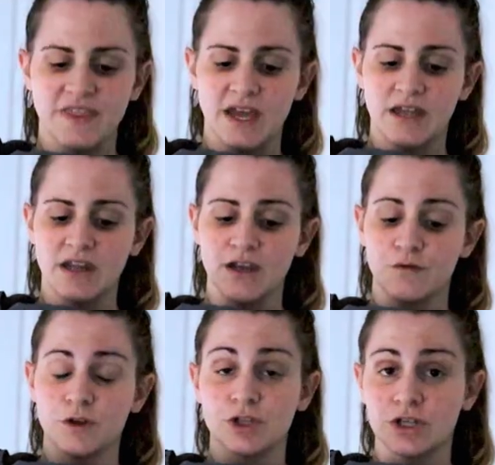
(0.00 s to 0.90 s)
But then if
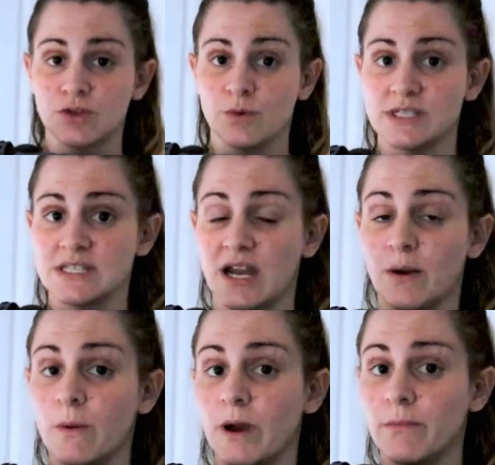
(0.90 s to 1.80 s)
we look at the ones that I
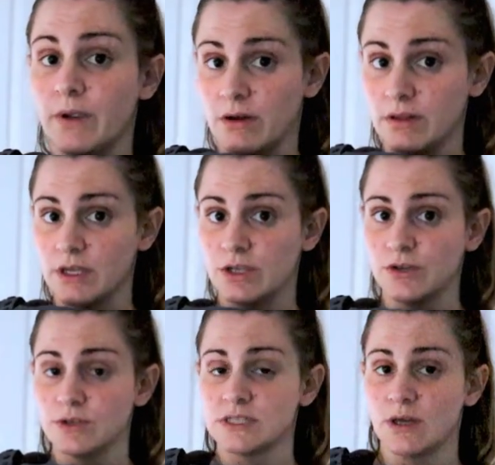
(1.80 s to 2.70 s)
primarily
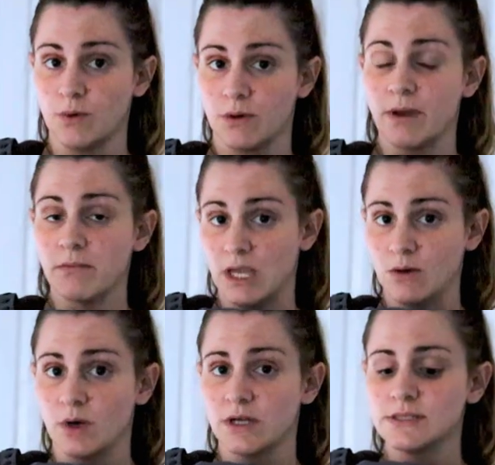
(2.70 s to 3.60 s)
used that were my
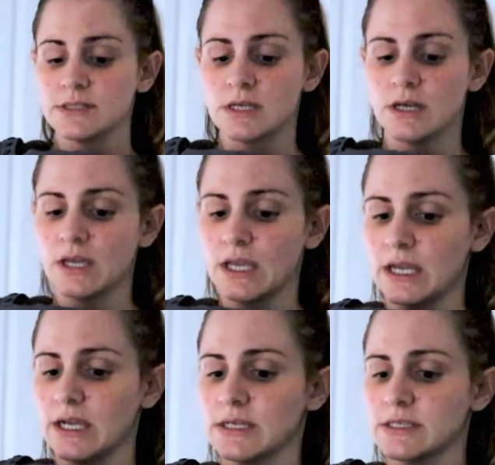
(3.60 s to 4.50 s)
main ones,
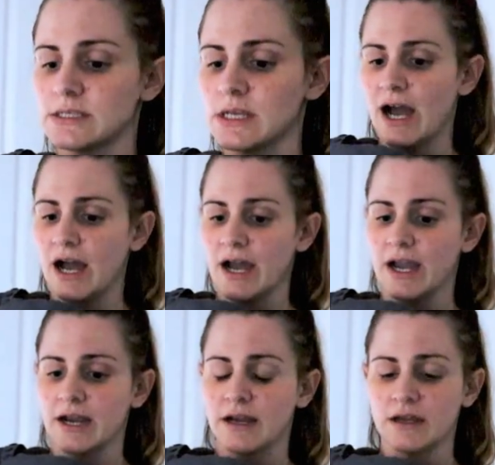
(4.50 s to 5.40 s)
is
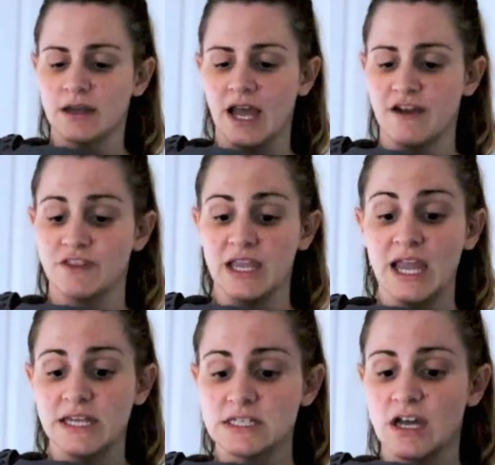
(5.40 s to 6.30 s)
I have the
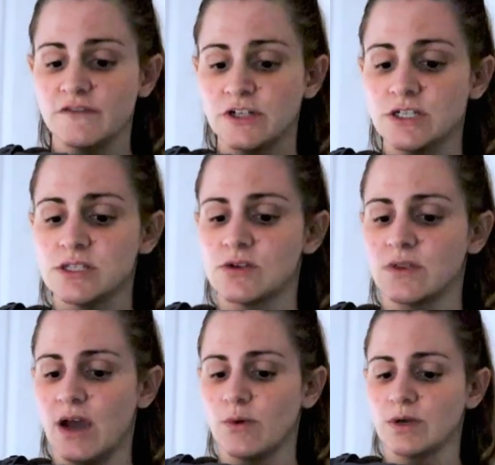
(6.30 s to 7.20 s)
8 covers. So
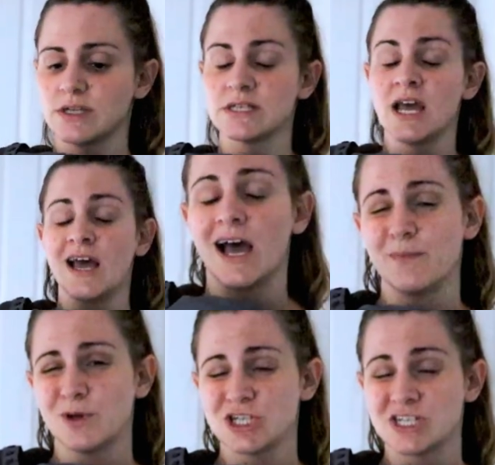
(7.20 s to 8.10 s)
that was, I
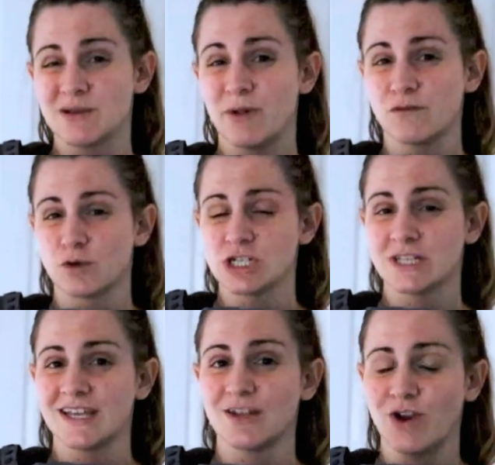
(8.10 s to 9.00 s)
purchased them
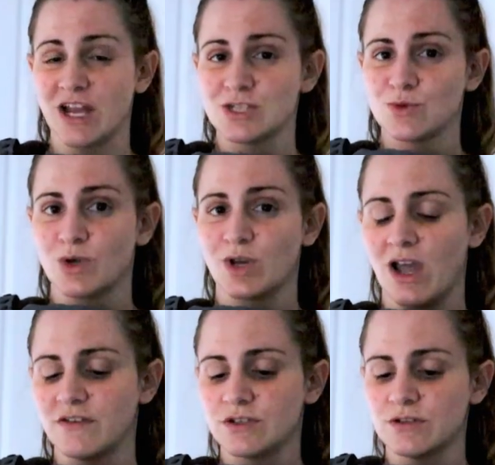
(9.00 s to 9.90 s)
unfortunately in Rand, so we're gonna
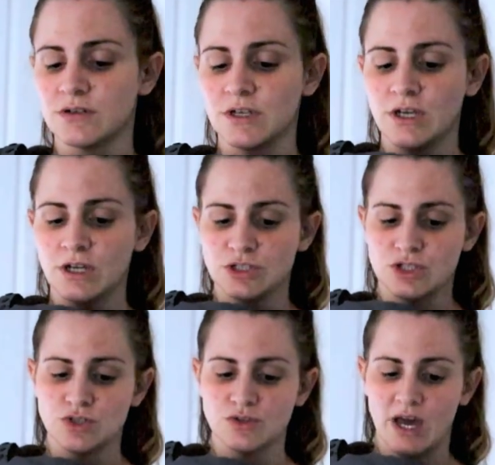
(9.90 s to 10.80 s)
have to
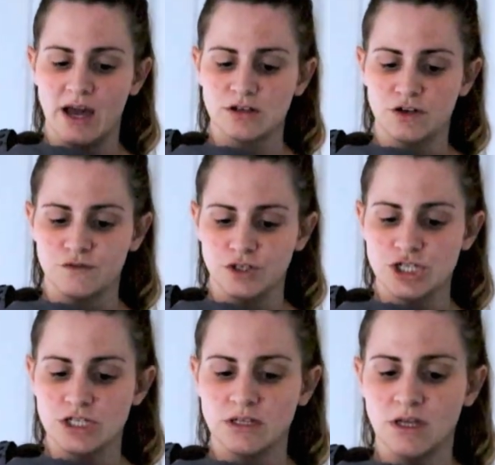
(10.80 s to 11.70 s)
do that
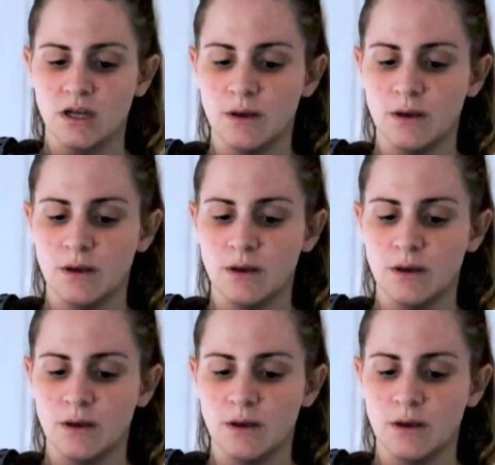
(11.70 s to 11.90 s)
conversion.